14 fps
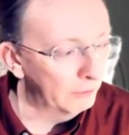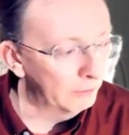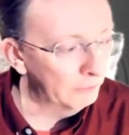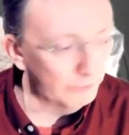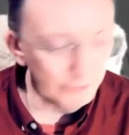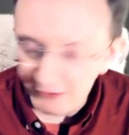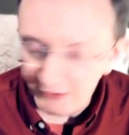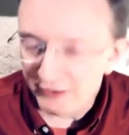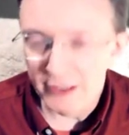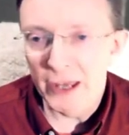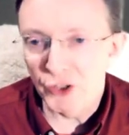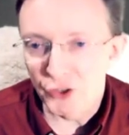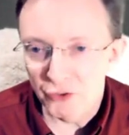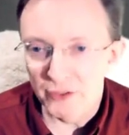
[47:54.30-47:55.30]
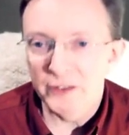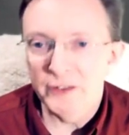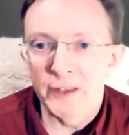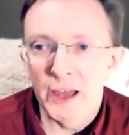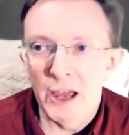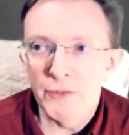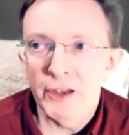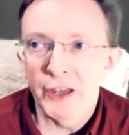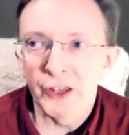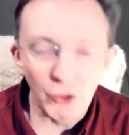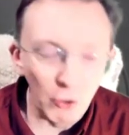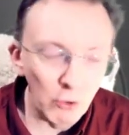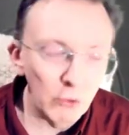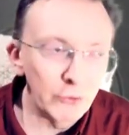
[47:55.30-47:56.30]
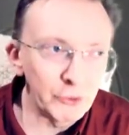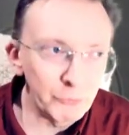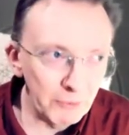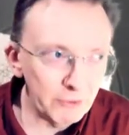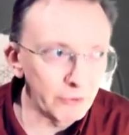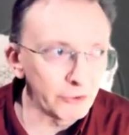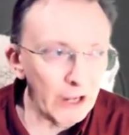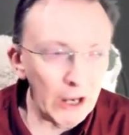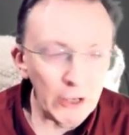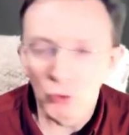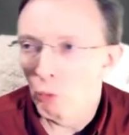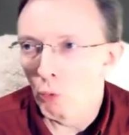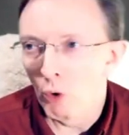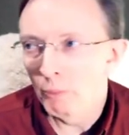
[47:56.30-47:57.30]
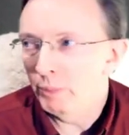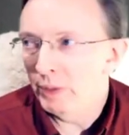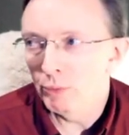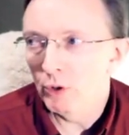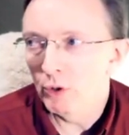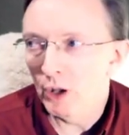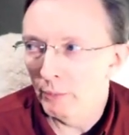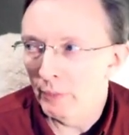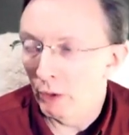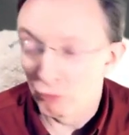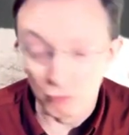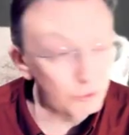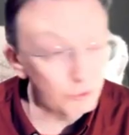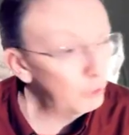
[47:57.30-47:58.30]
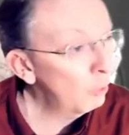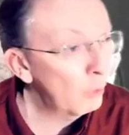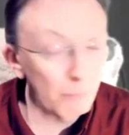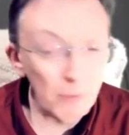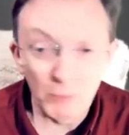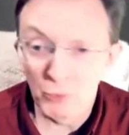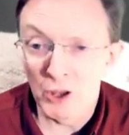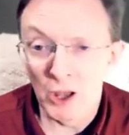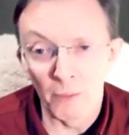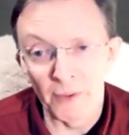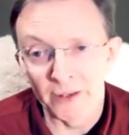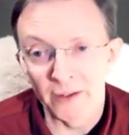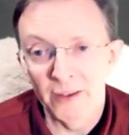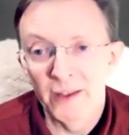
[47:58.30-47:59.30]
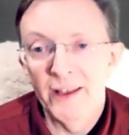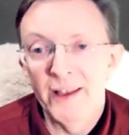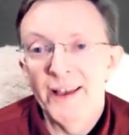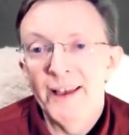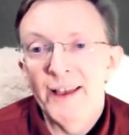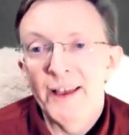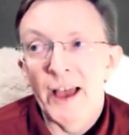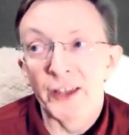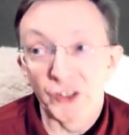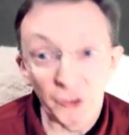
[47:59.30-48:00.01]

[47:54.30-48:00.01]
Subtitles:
leading edge thinking. I've asked all the speakers. I don't want people coming. I really don't want people coming as a